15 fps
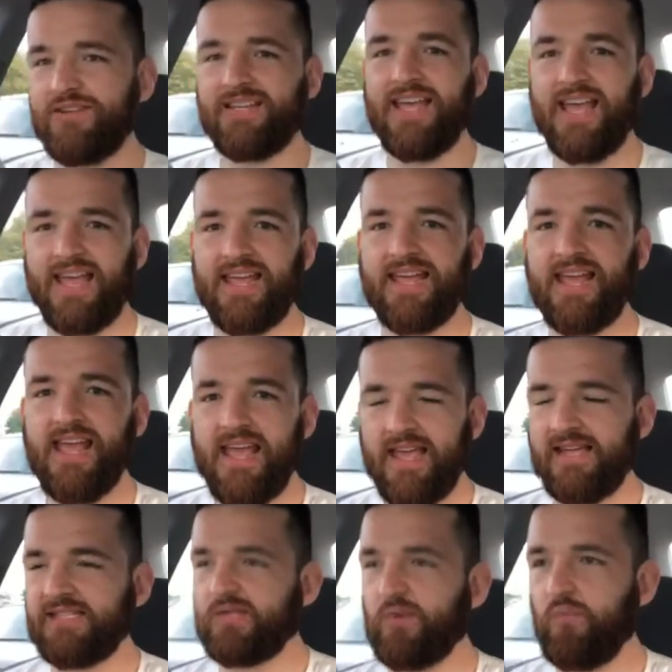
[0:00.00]
day
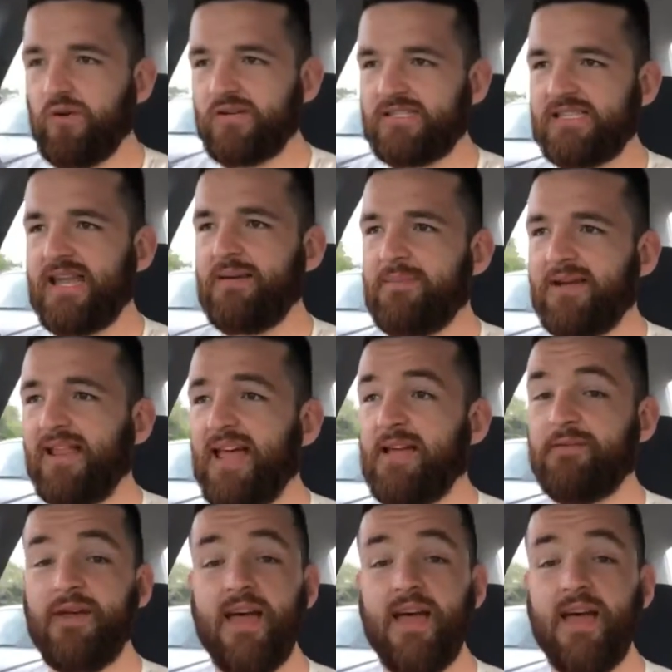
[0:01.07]
is the worst day of my life.